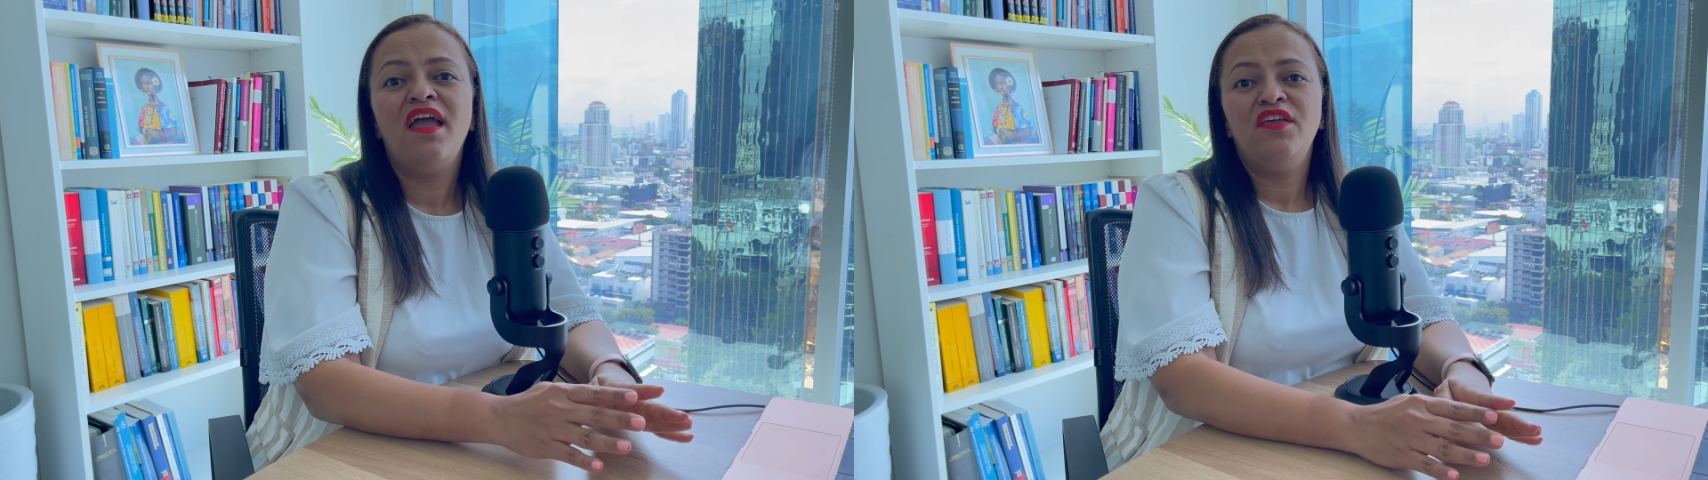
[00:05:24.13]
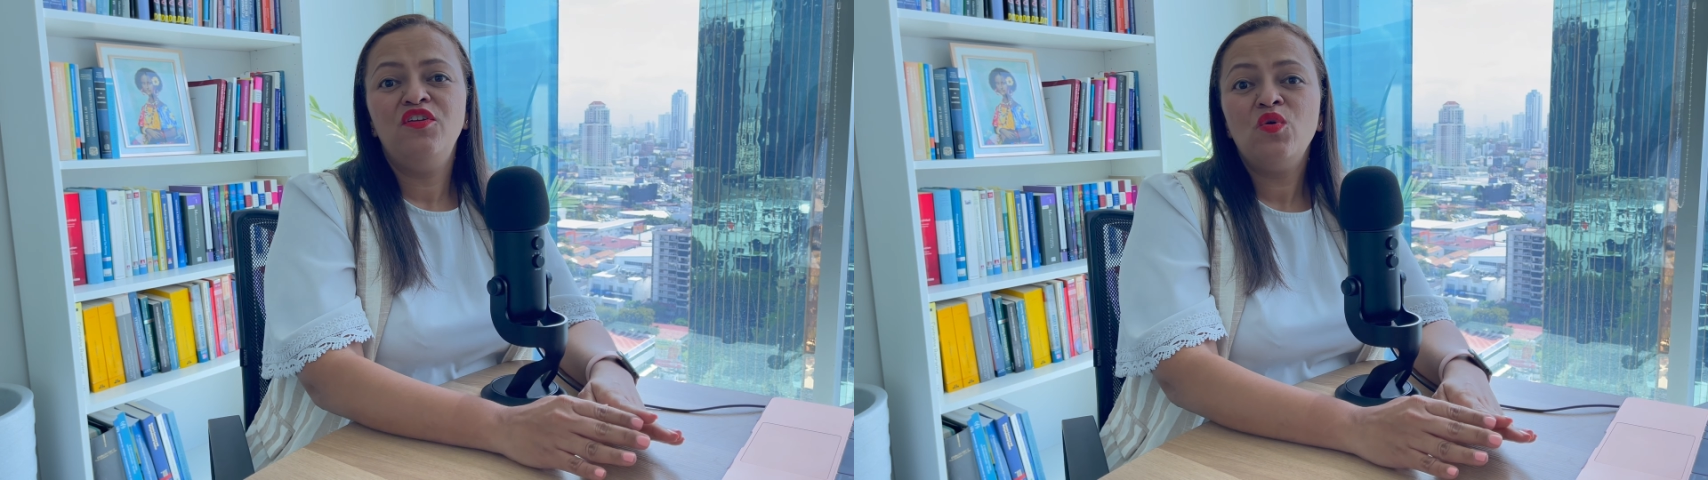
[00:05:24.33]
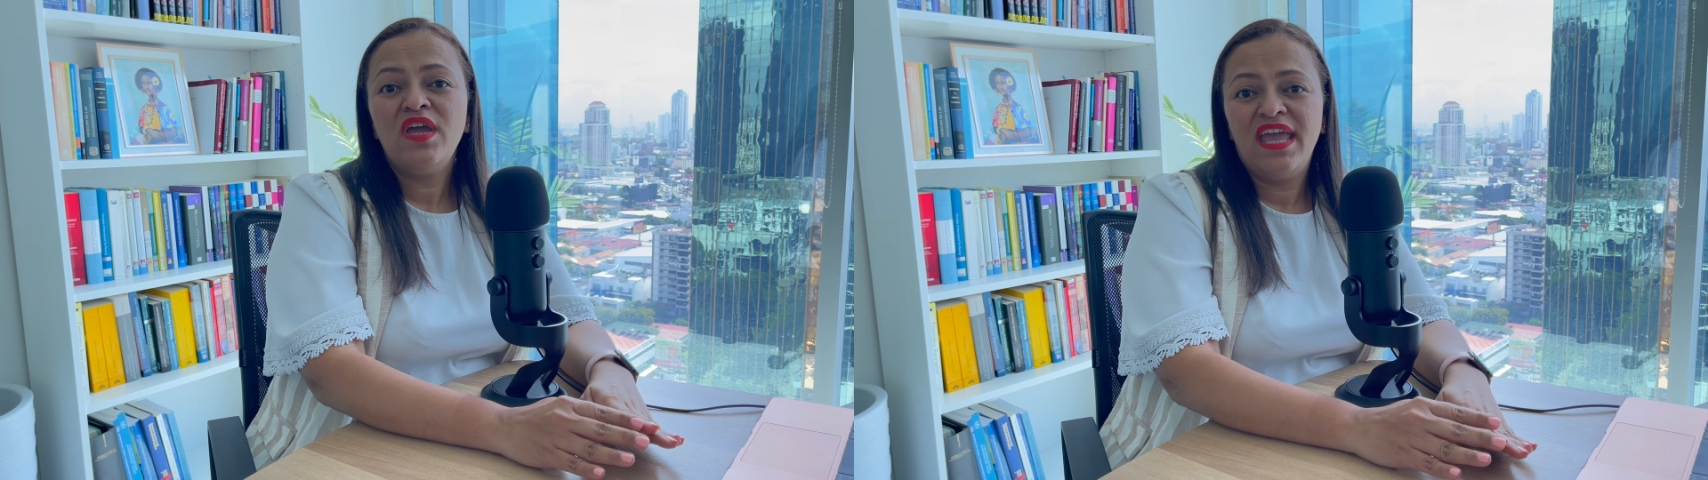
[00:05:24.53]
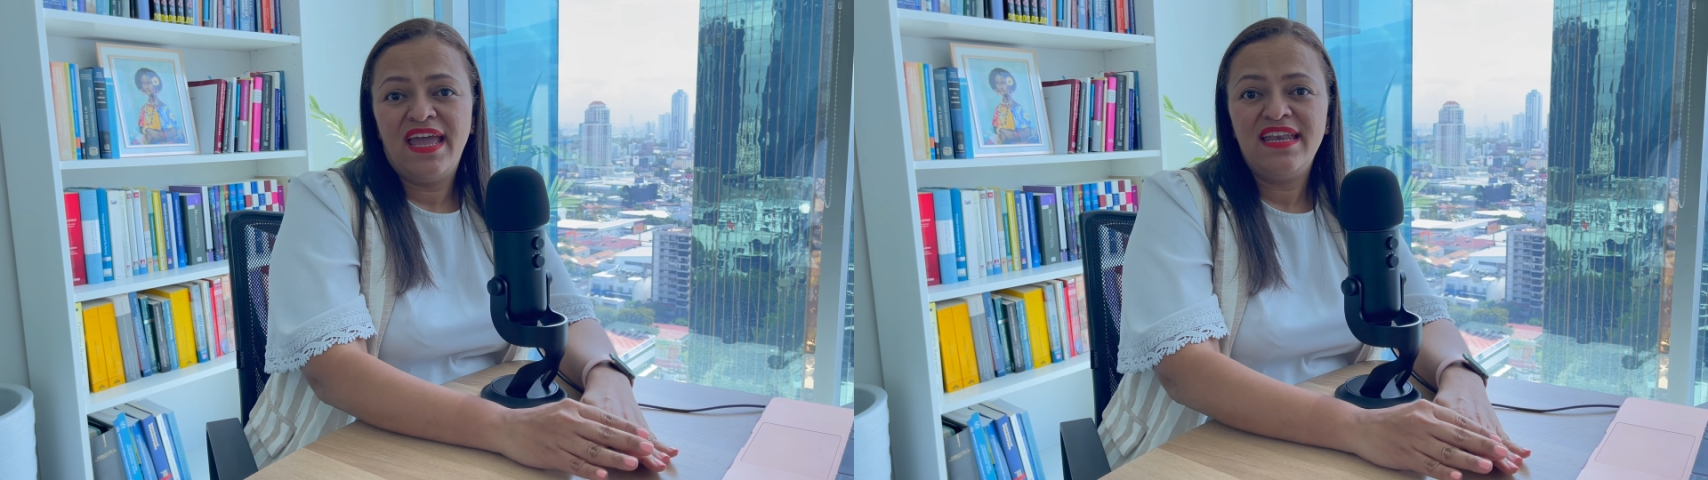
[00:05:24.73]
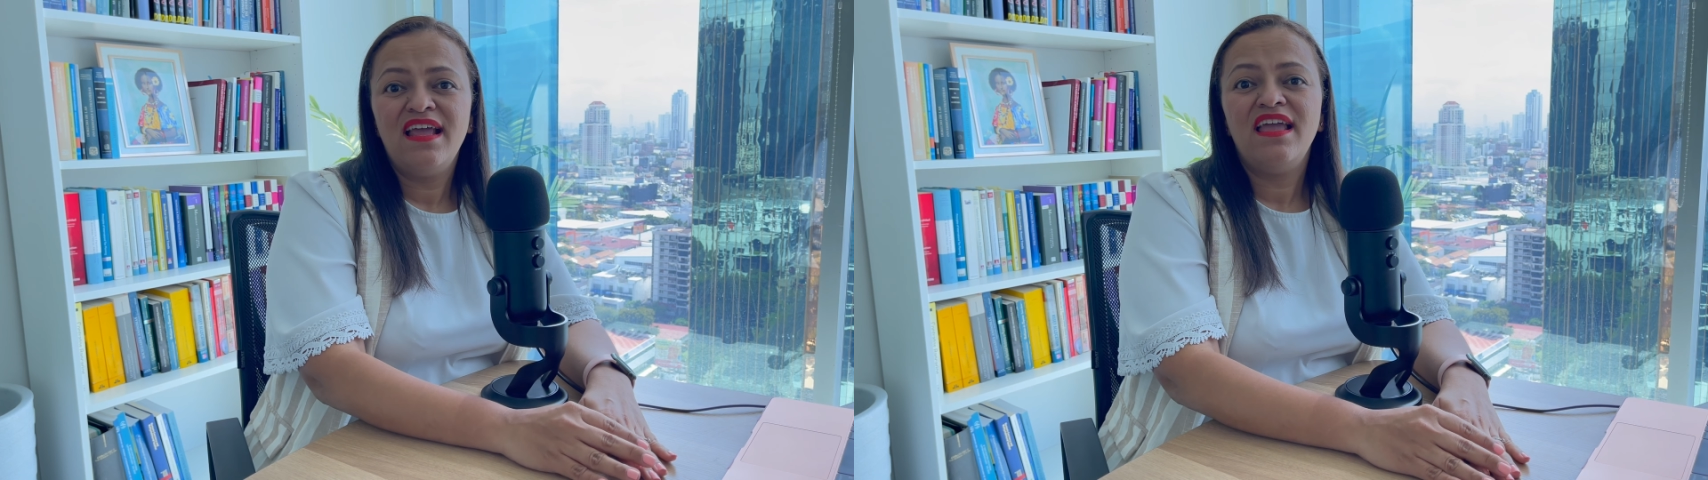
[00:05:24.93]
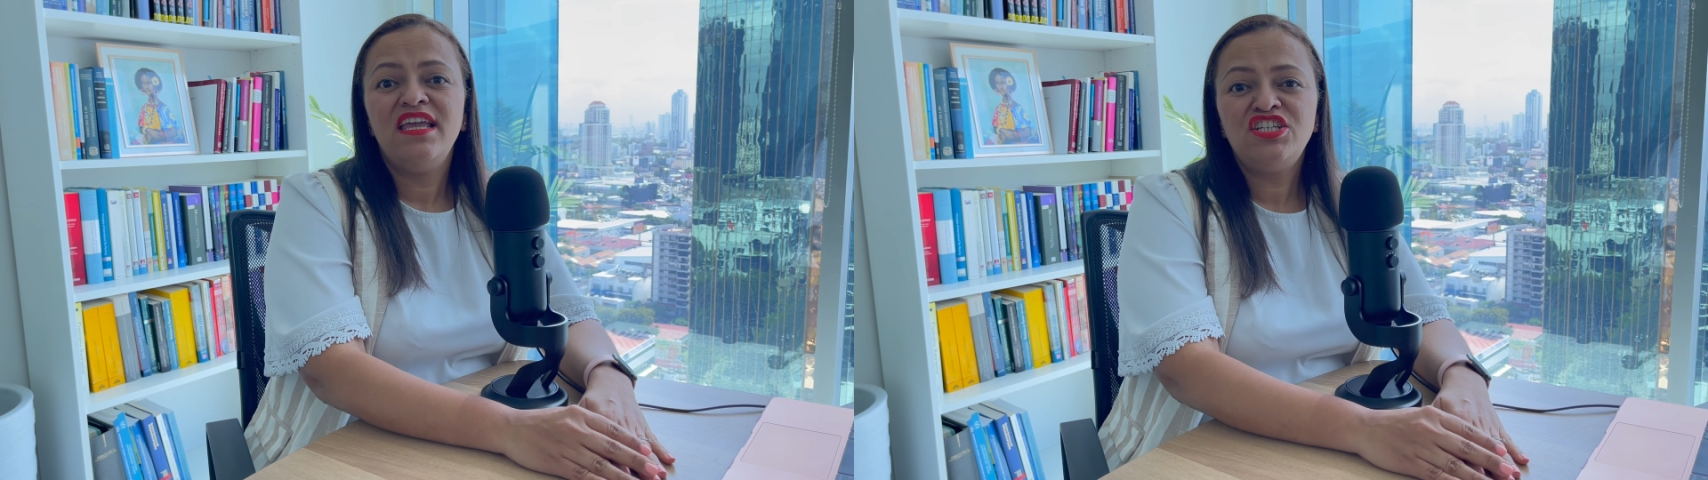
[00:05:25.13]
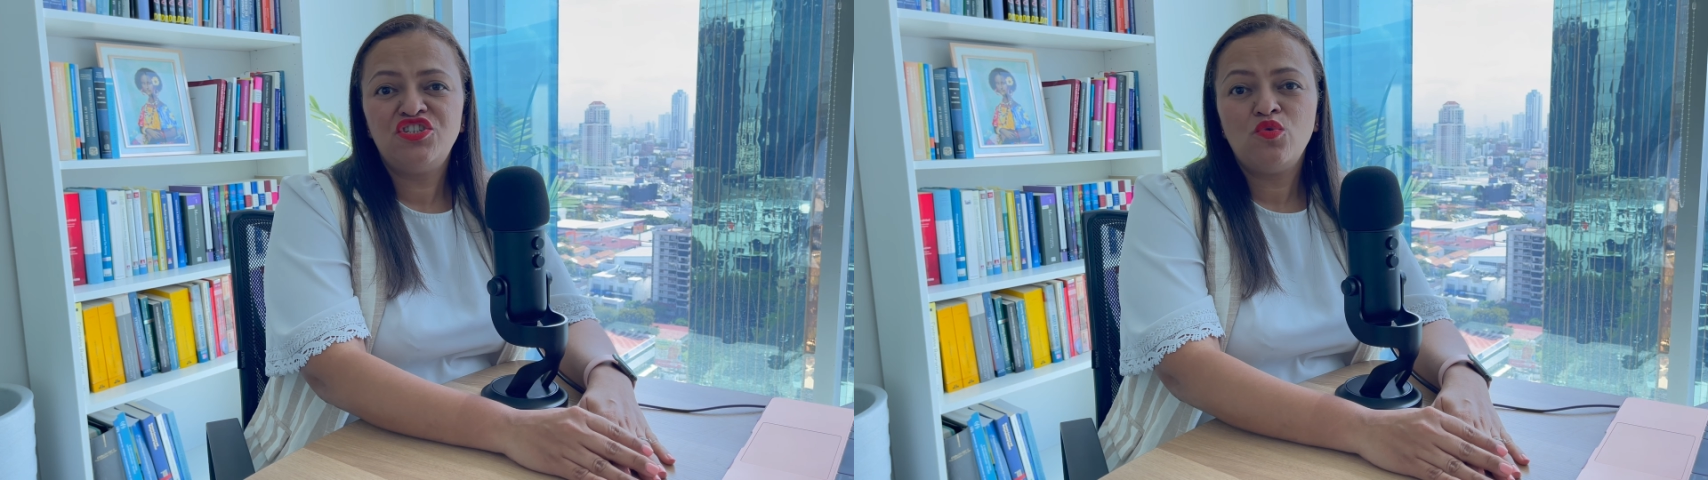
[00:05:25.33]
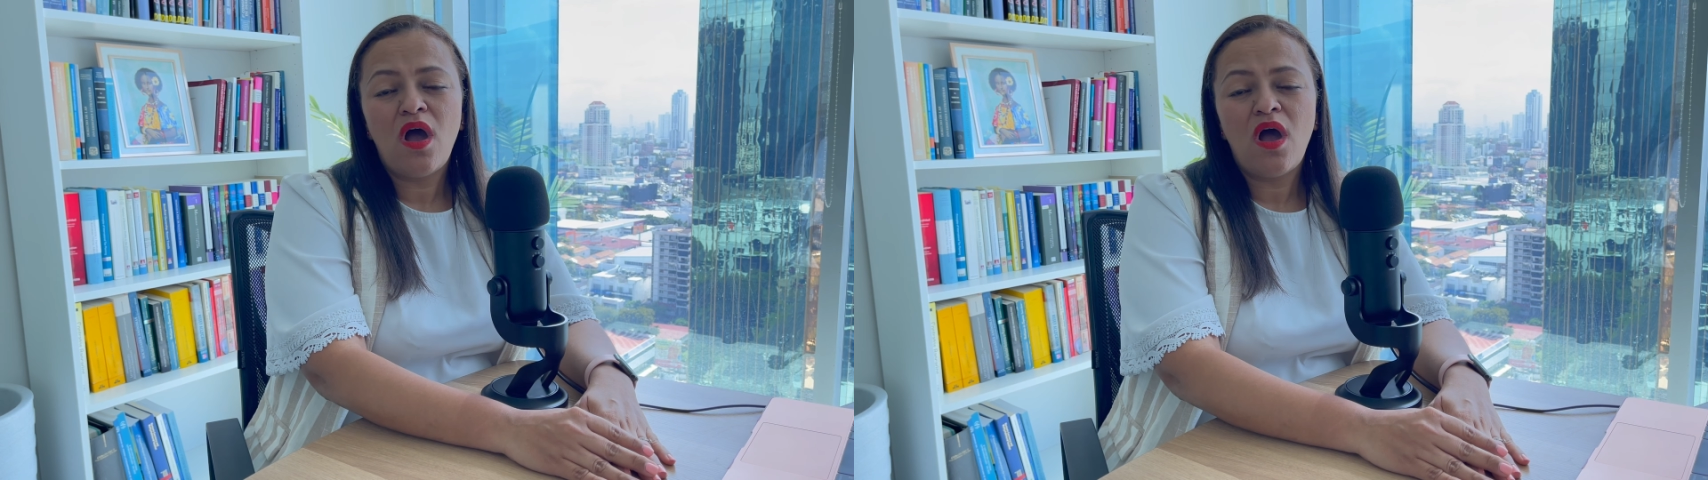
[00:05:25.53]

you can issue